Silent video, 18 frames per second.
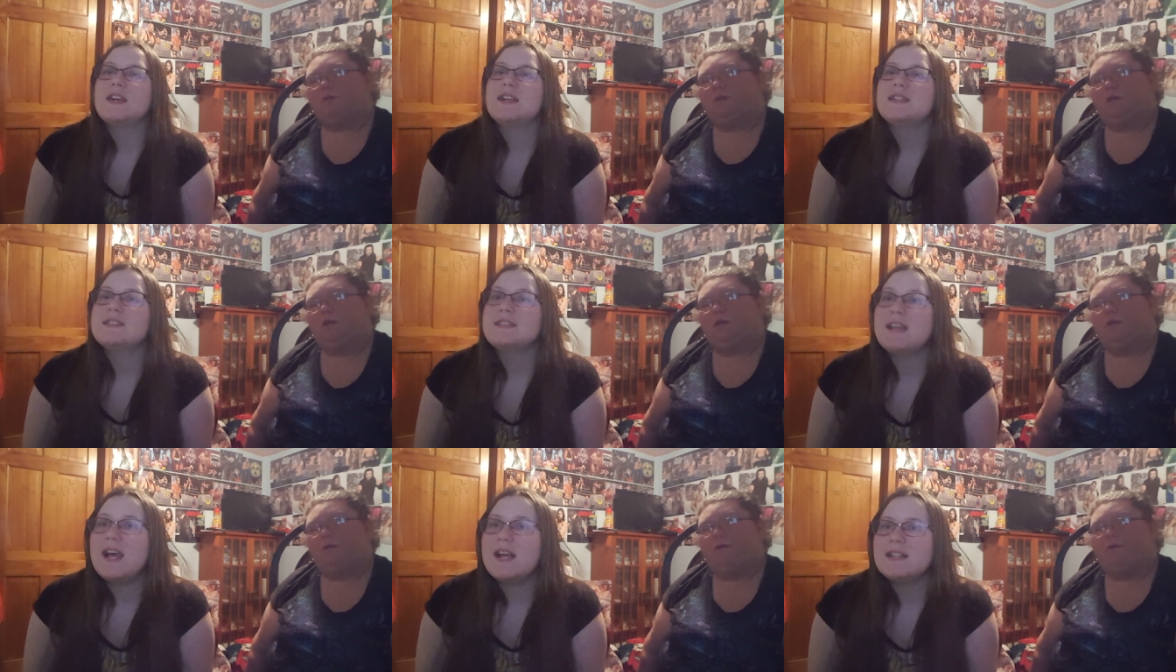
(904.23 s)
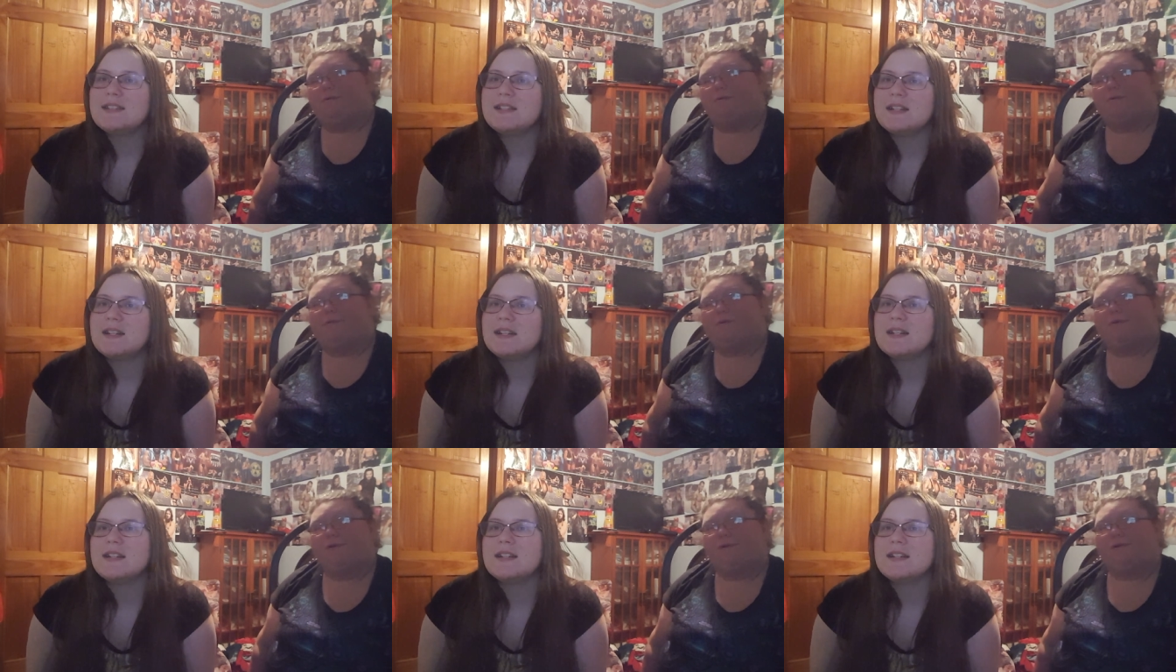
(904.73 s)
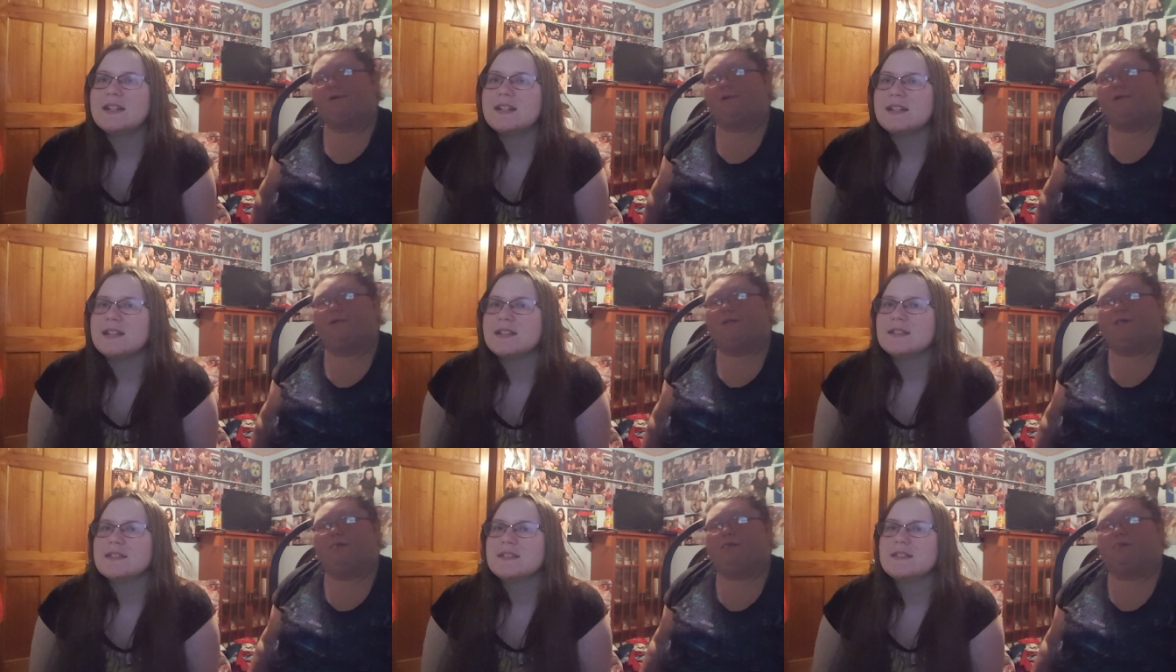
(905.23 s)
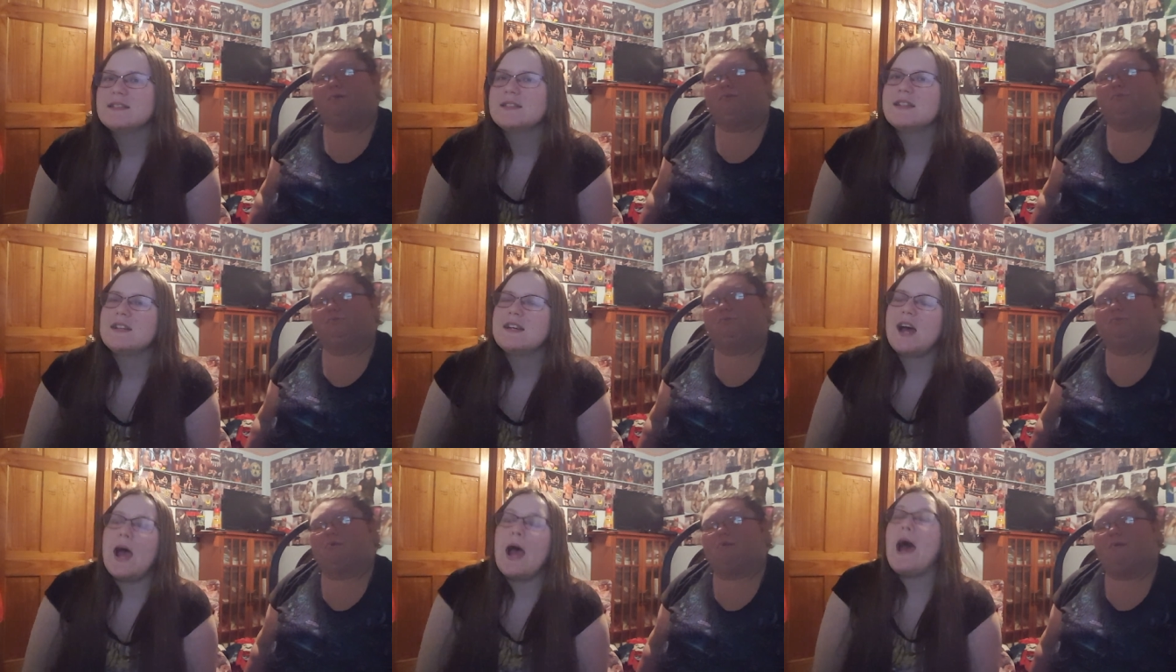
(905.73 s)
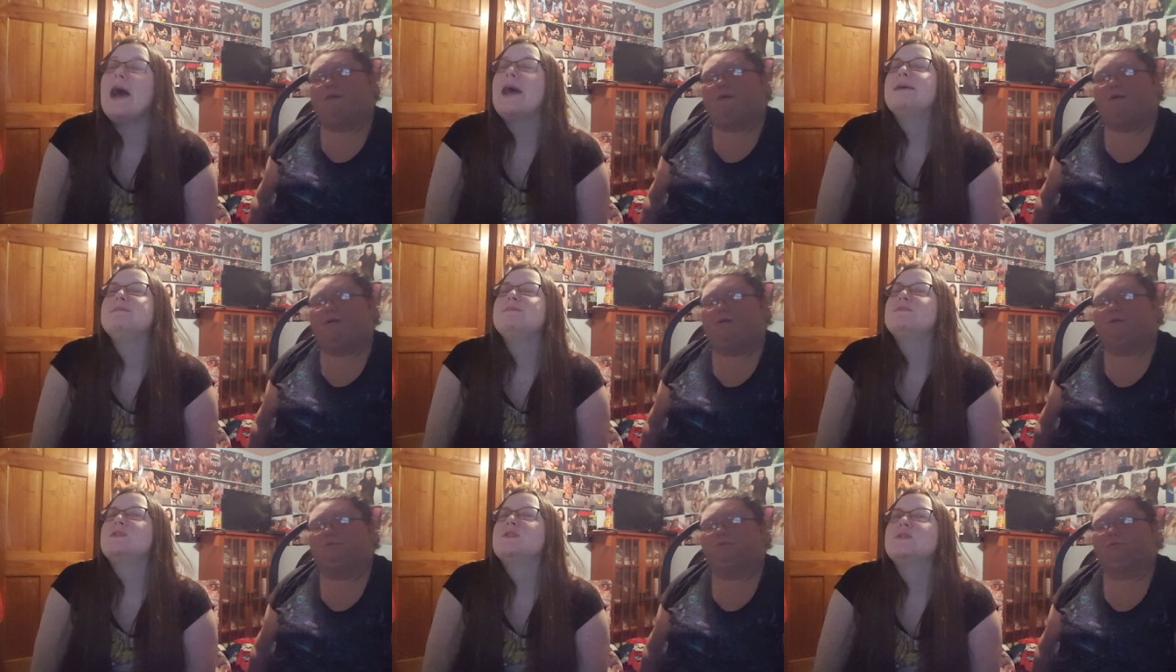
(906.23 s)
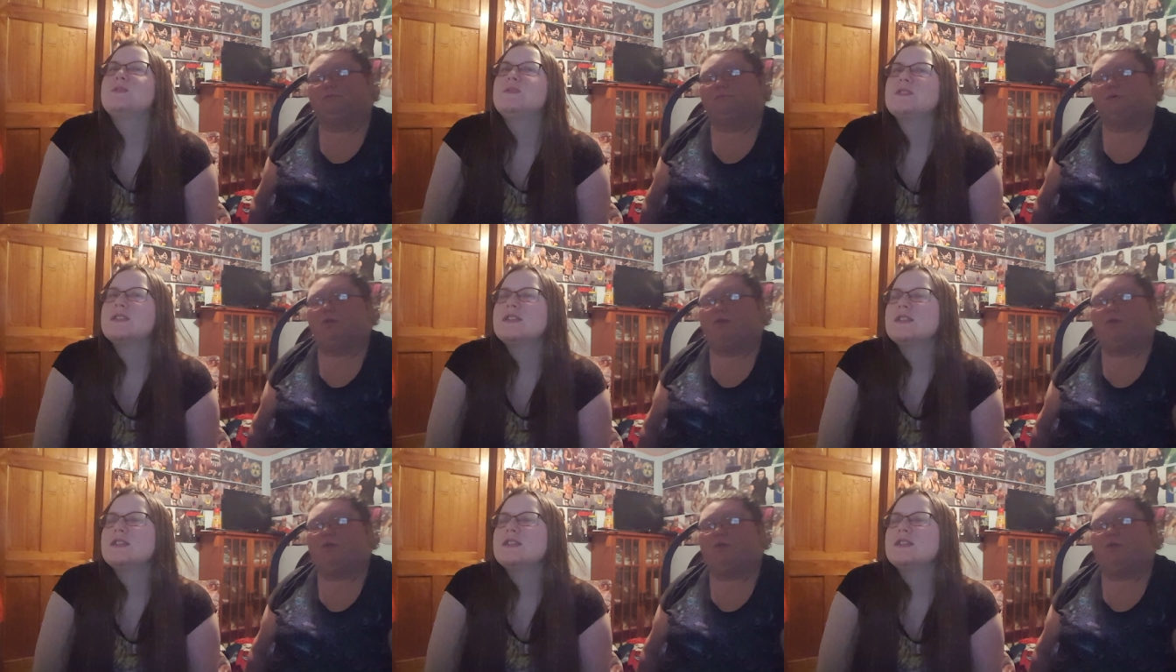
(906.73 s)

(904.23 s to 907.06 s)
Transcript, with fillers: Alexander. I'm voting for